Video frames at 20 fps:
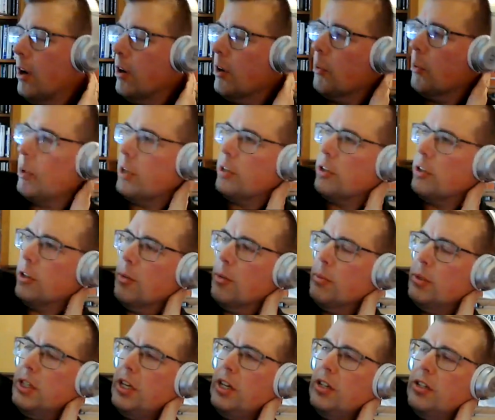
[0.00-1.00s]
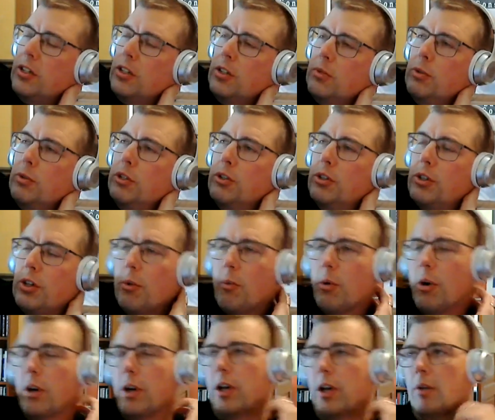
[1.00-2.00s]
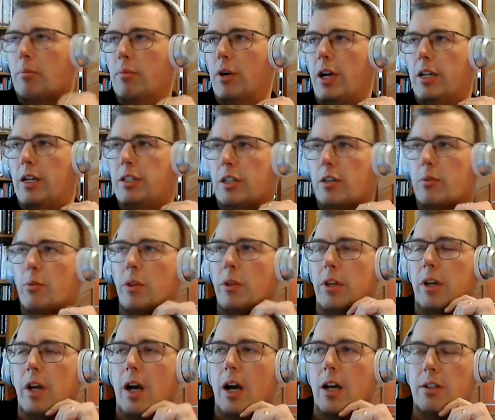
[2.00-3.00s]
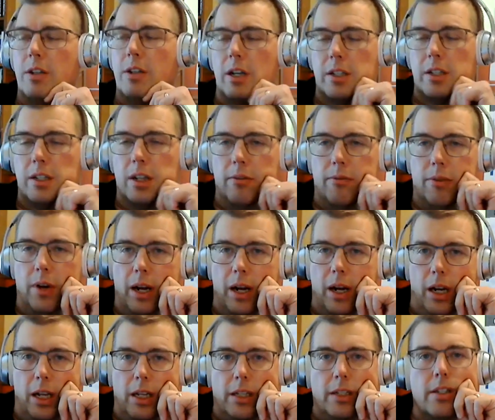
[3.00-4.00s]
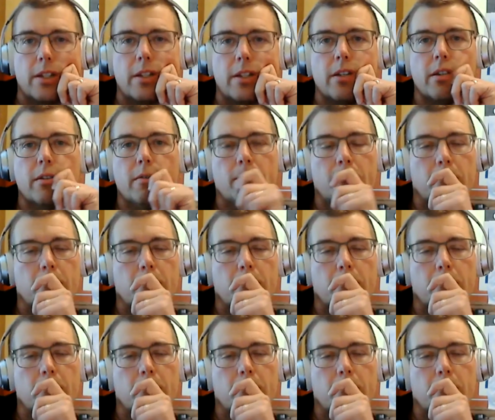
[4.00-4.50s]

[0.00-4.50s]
under what circumstances would you start work on a project when the contract's not finalized?